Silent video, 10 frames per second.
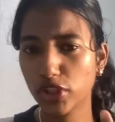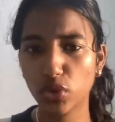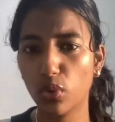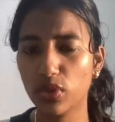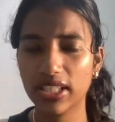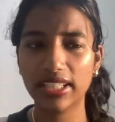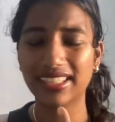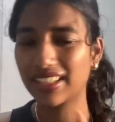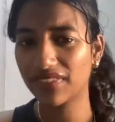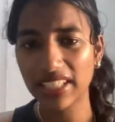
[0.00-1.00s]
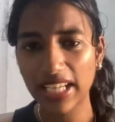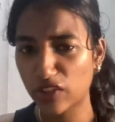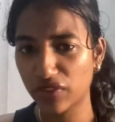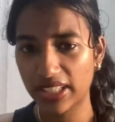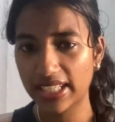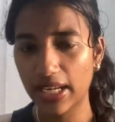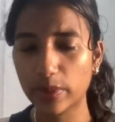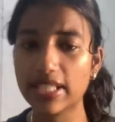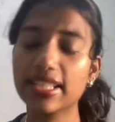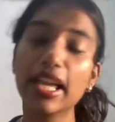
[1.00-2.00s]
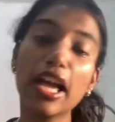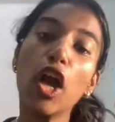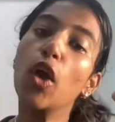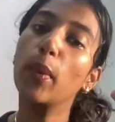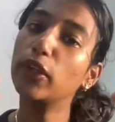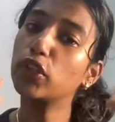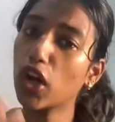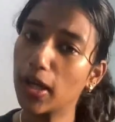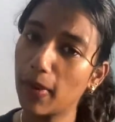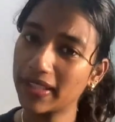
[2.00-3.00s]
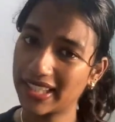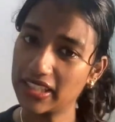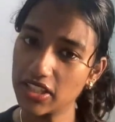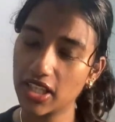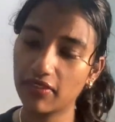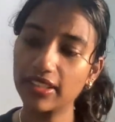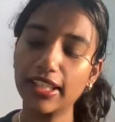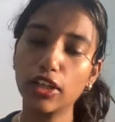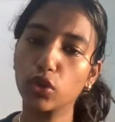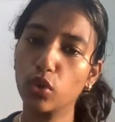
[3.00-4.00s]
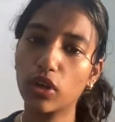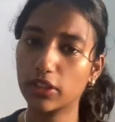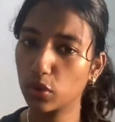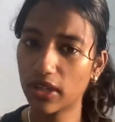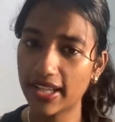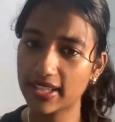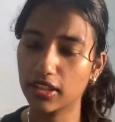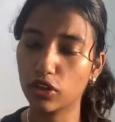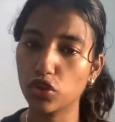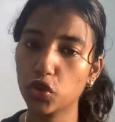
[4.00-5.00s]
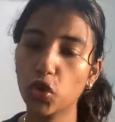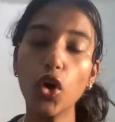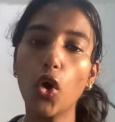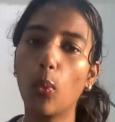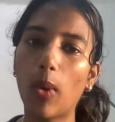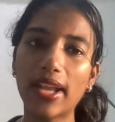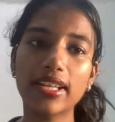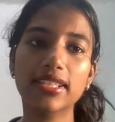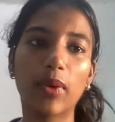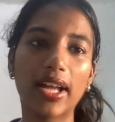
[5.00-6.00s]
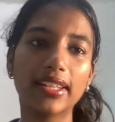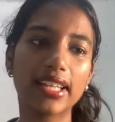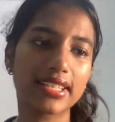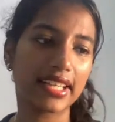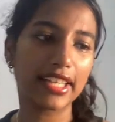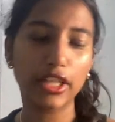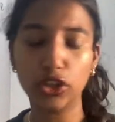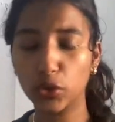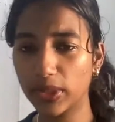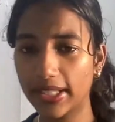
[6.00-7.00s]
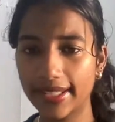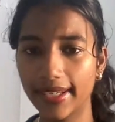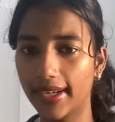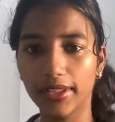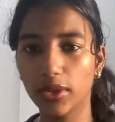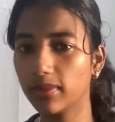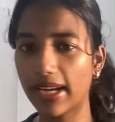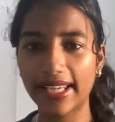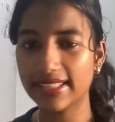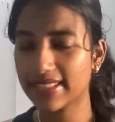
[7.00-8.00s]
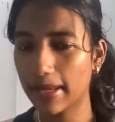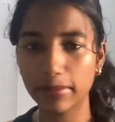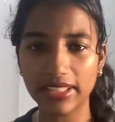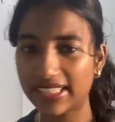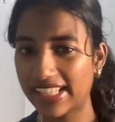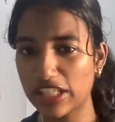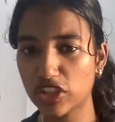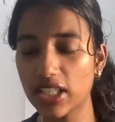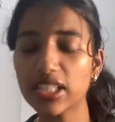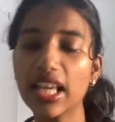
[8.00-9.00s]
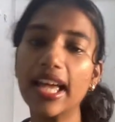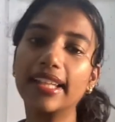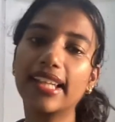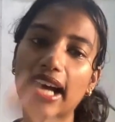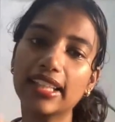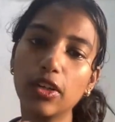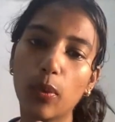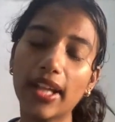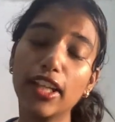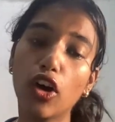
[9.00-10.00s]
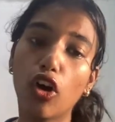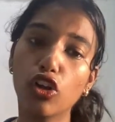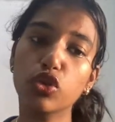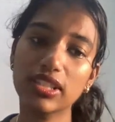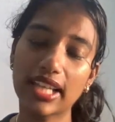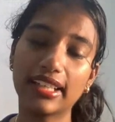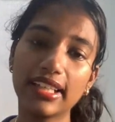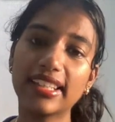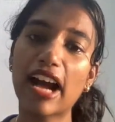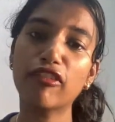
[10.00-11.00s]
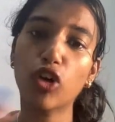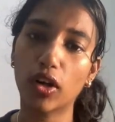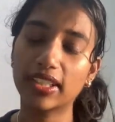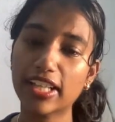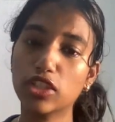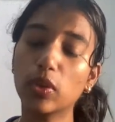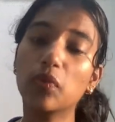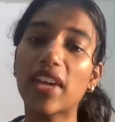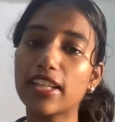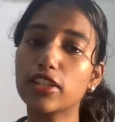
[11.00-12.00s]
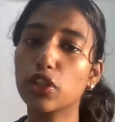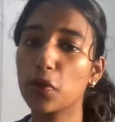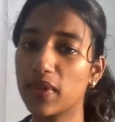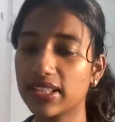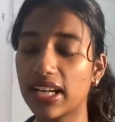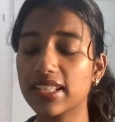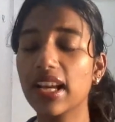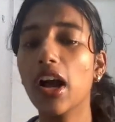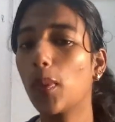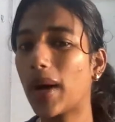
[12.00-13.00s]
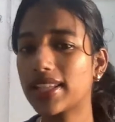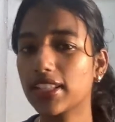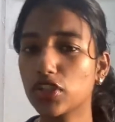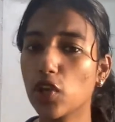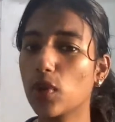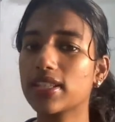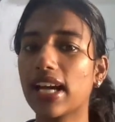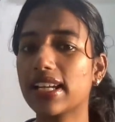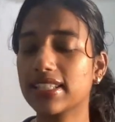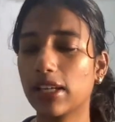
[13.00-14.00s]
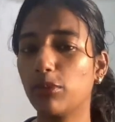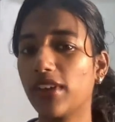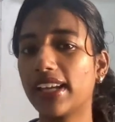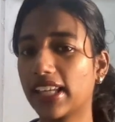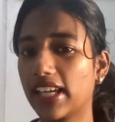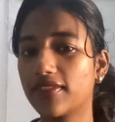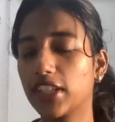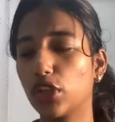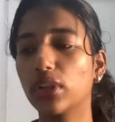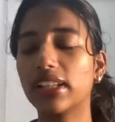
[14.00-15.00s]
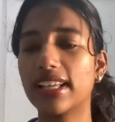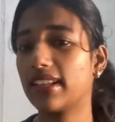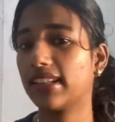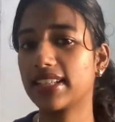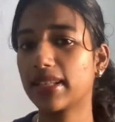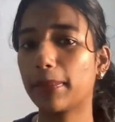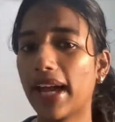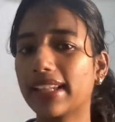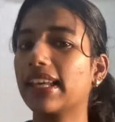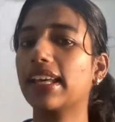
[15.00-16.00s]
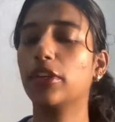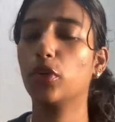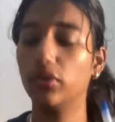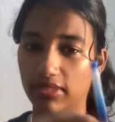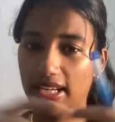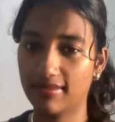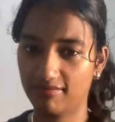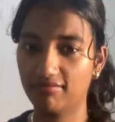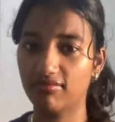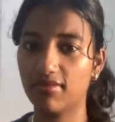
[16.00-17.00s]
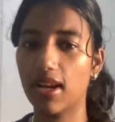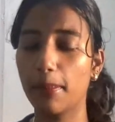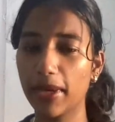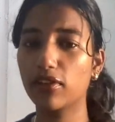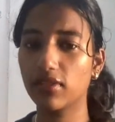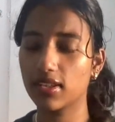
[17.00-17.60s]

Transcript: stores and different kind of retail outlets. When you talk about English Oven, there are two kinds here also. One they're sending it to the again same retail chains. The other one, they also send it. They have contracts with various QSRs. One such QSR is Subway and KFC. They supply their that big